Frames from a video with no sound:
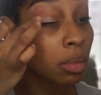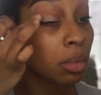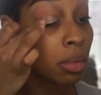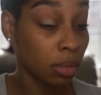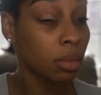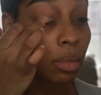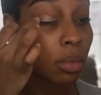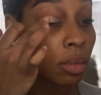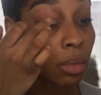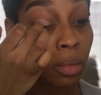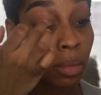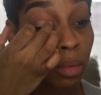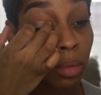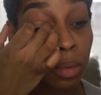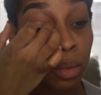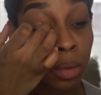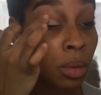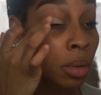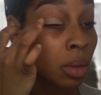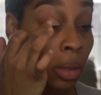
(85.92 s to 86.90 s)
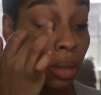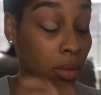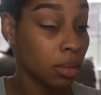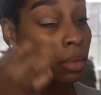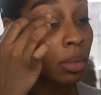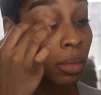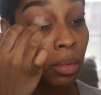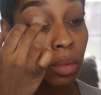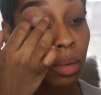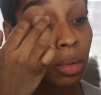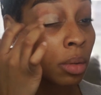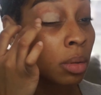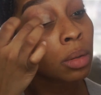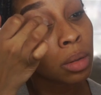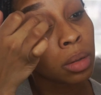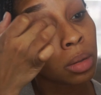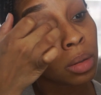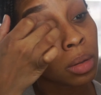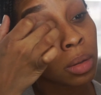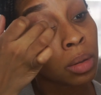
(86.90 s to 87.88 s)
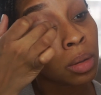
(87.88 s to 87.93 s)
kind of like a nude
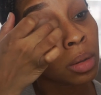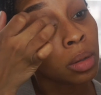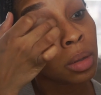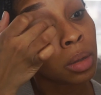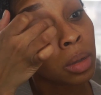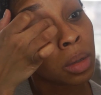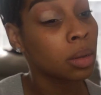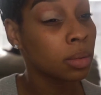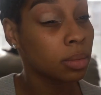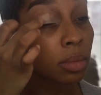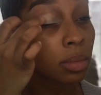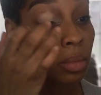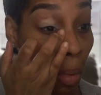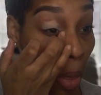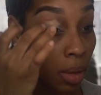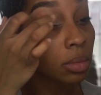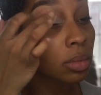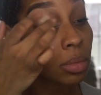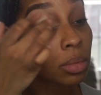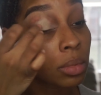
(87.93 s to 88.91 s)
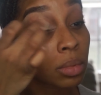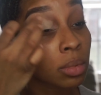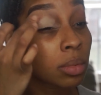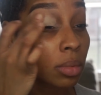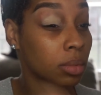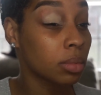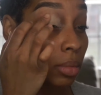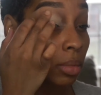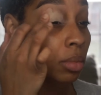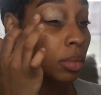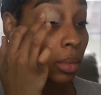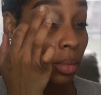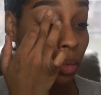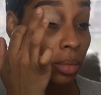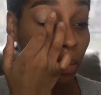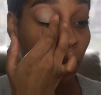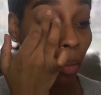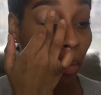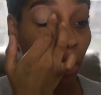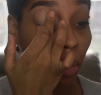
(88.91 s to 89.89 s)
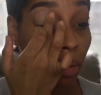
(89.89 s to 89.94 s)
shade. And I'm going
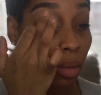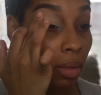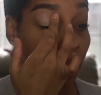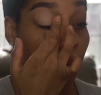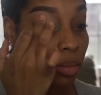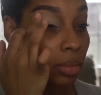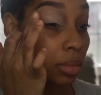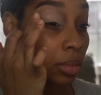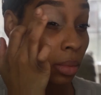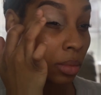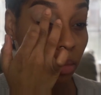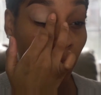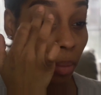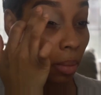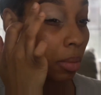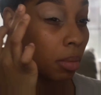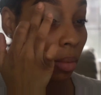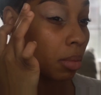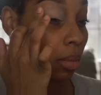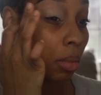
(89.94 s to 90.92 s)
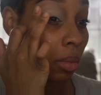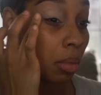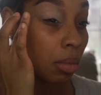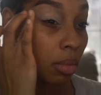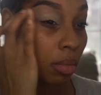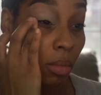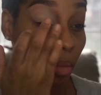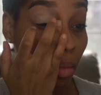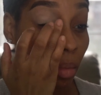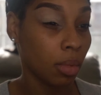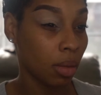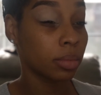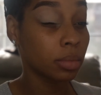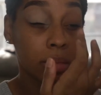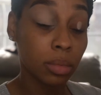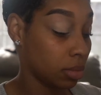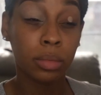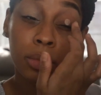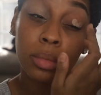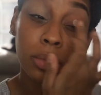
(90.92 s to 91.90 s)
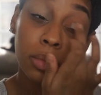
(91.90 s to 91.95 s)
all over my lid with that, all the way up to
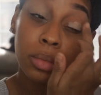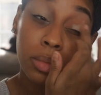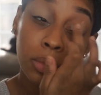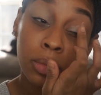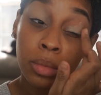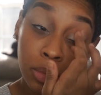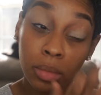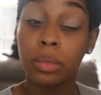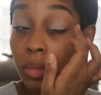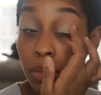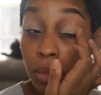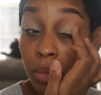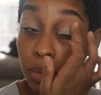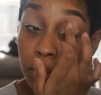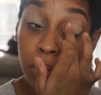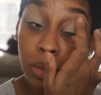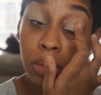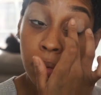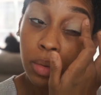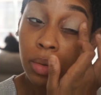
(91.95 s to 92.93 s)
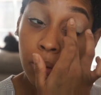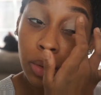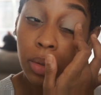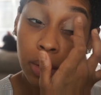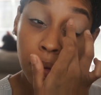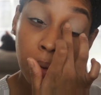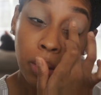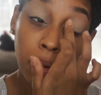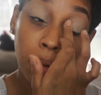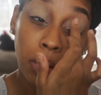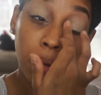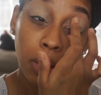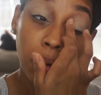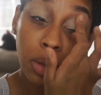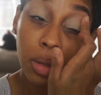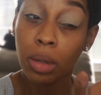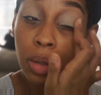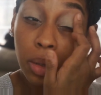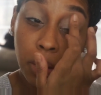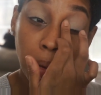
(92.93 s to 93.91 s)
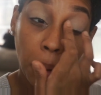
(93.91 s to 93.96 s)
the brow bone. And I'm going to repeat that on the
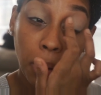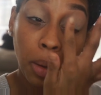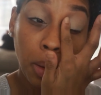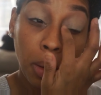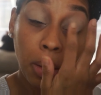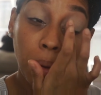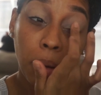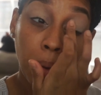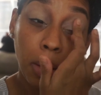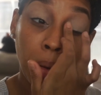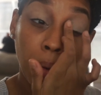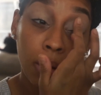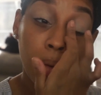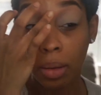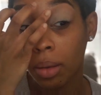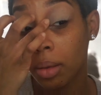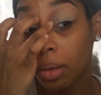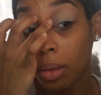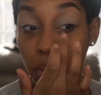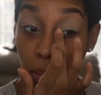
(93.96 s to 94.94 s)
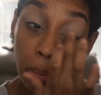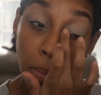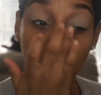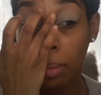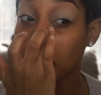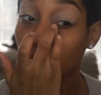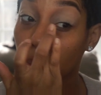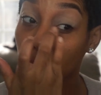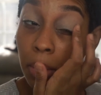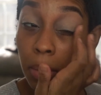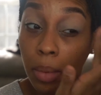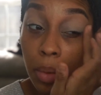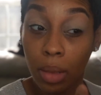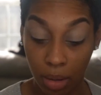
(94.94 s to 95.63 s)
other side. And this is just going to set the base for